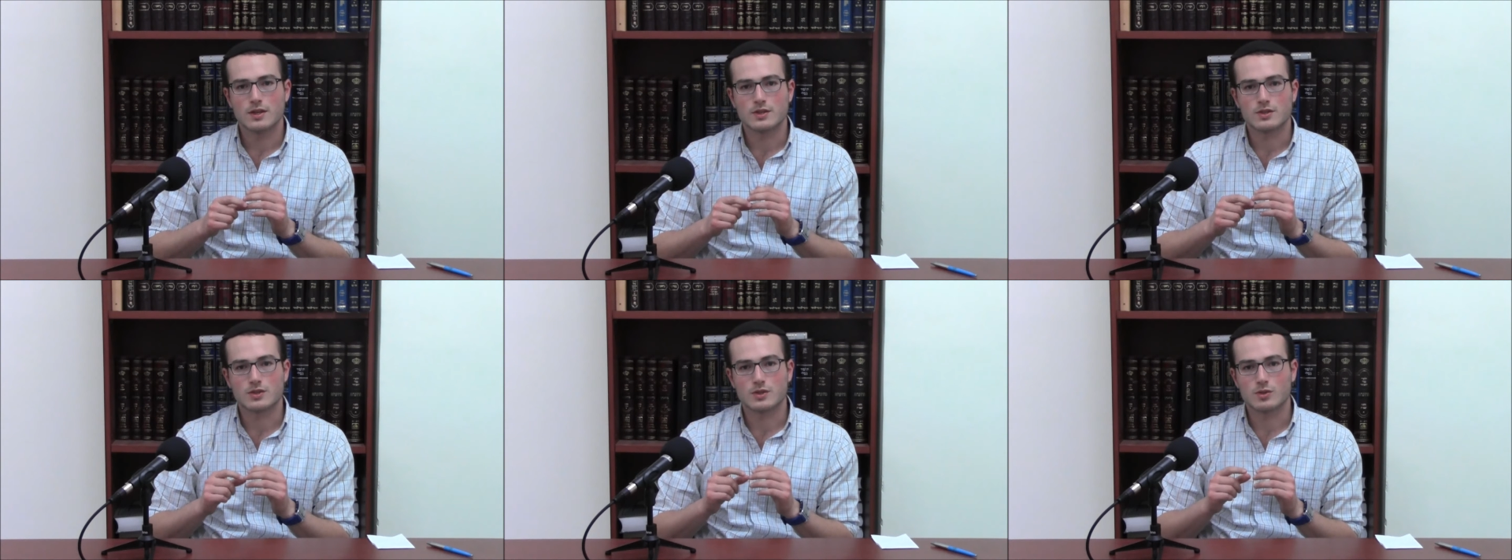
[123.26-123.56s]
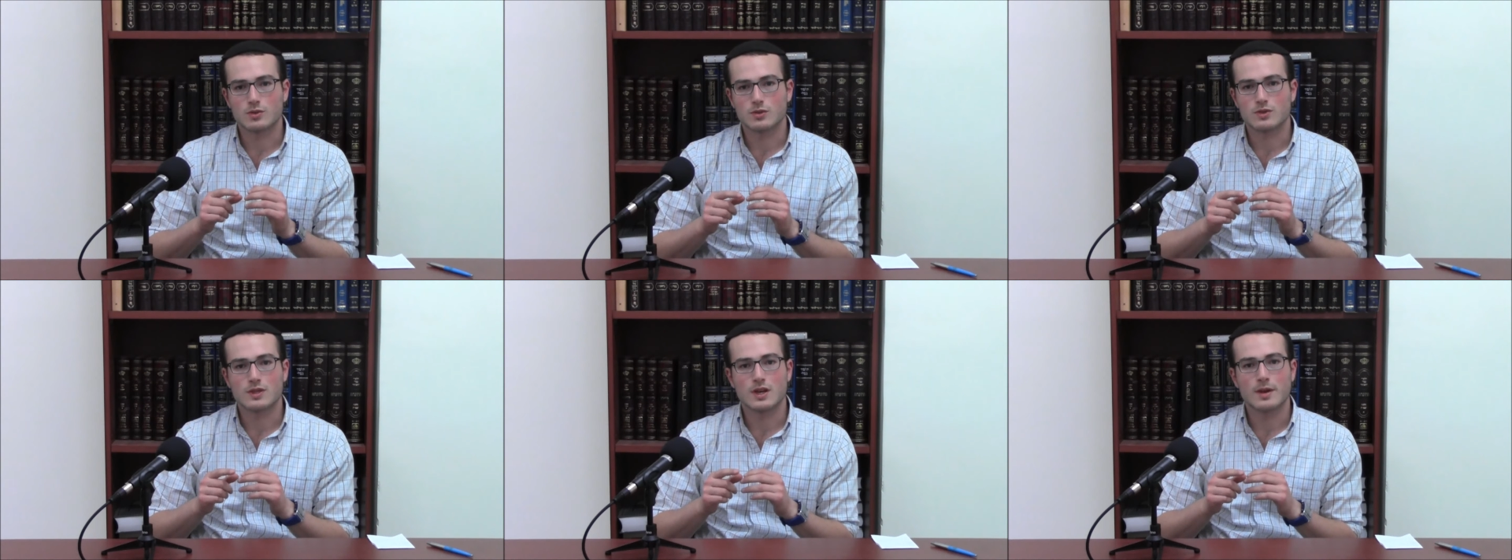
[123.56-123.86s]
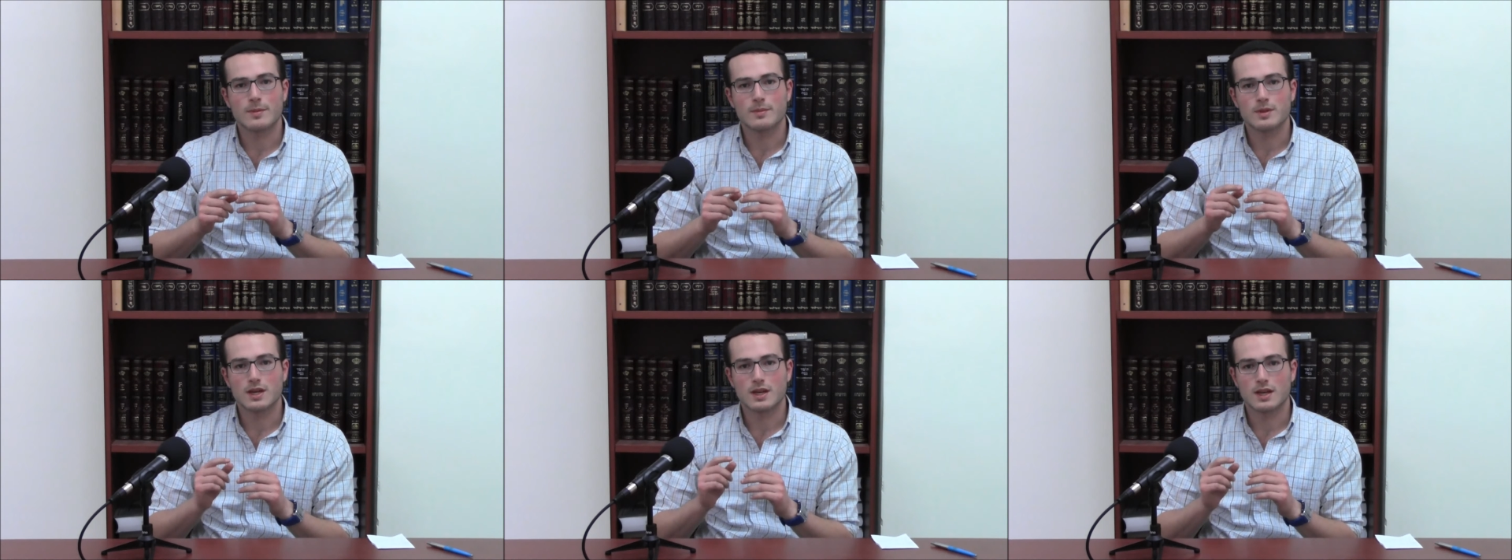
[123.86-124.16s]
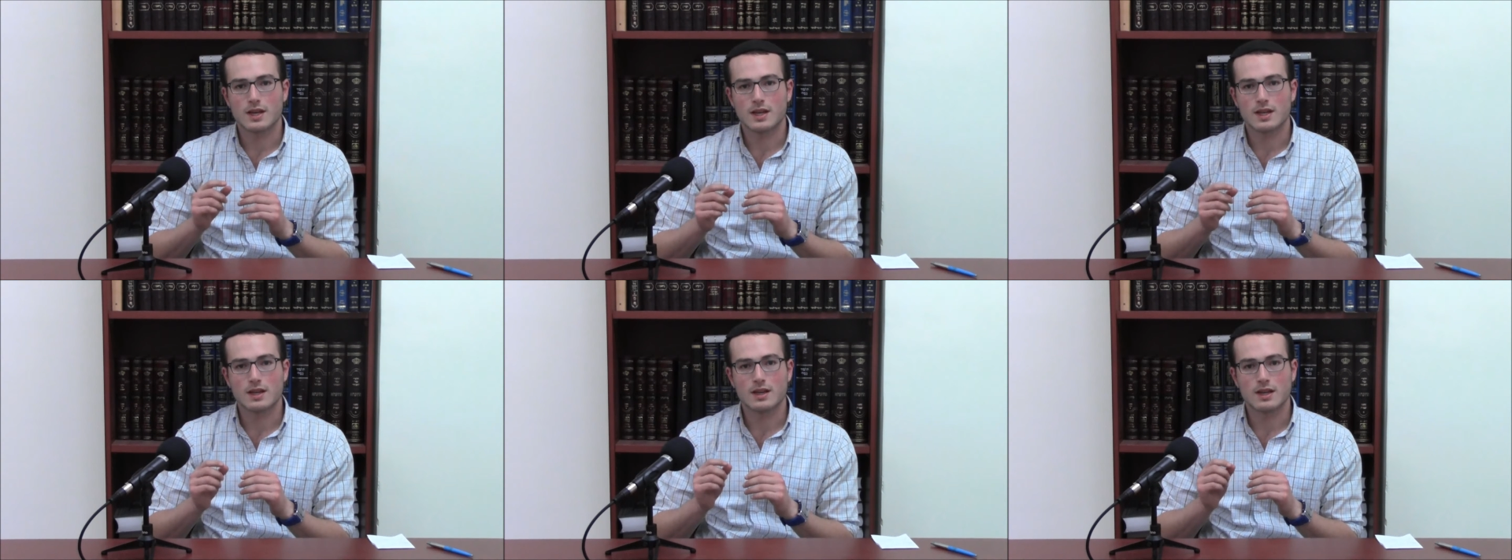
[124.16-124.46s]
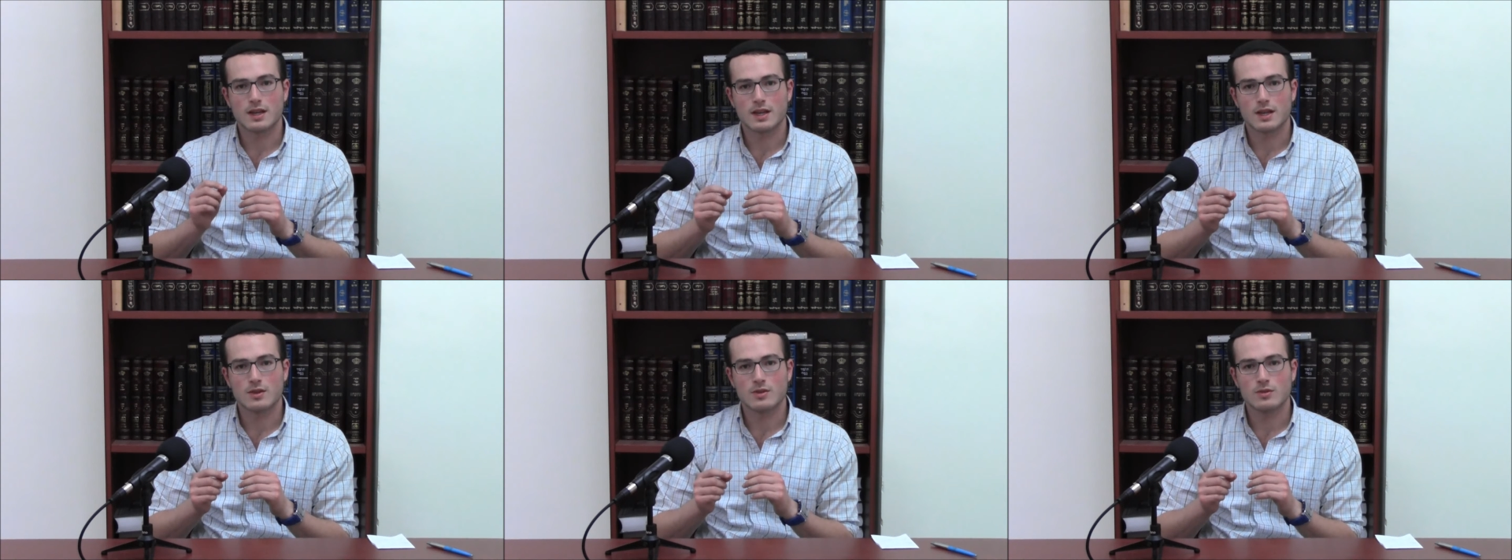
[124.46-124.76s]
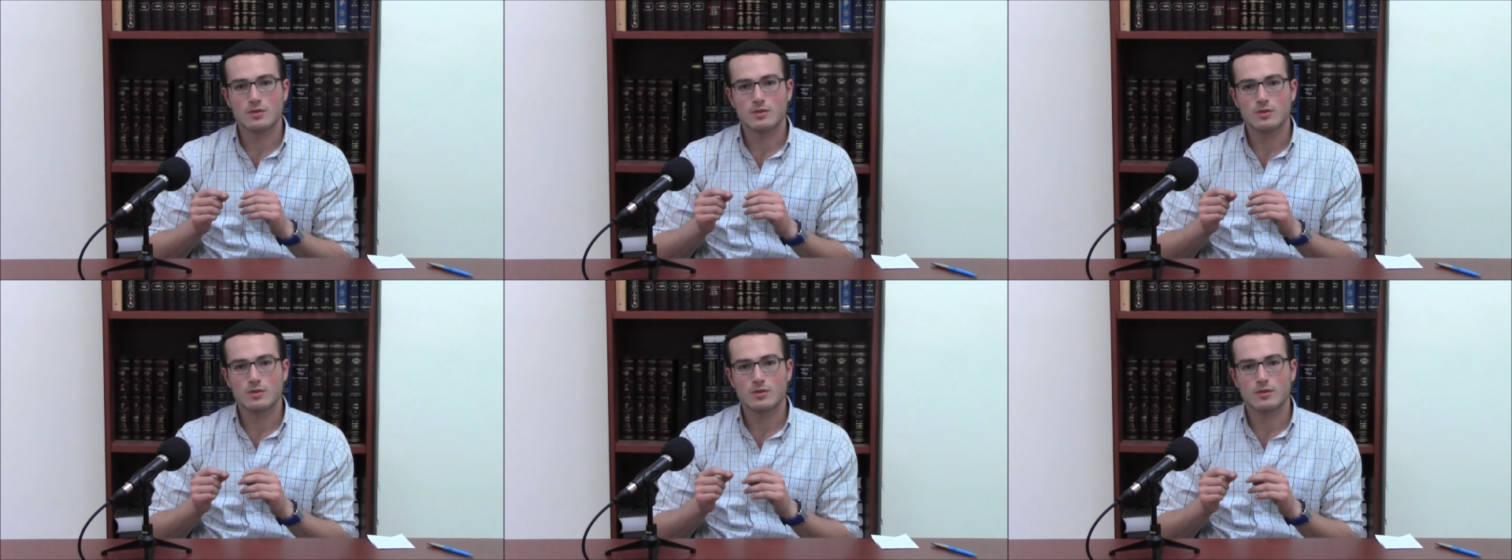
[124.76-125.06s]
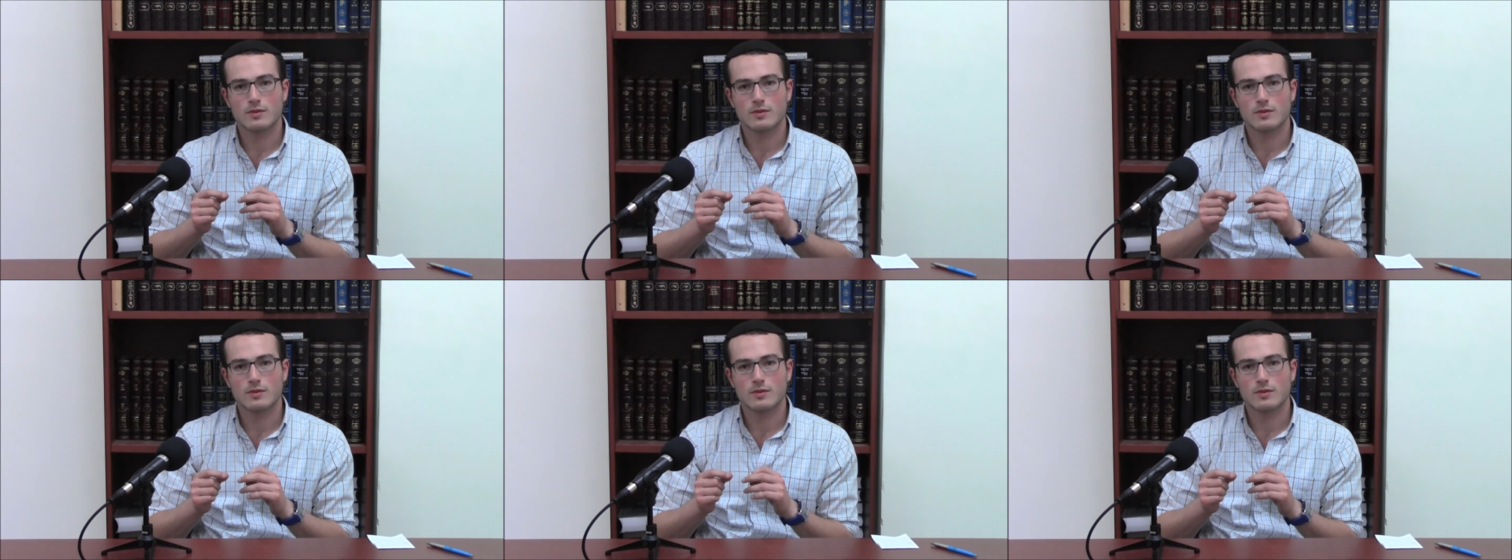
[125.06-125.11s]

zrutam yagen alenu,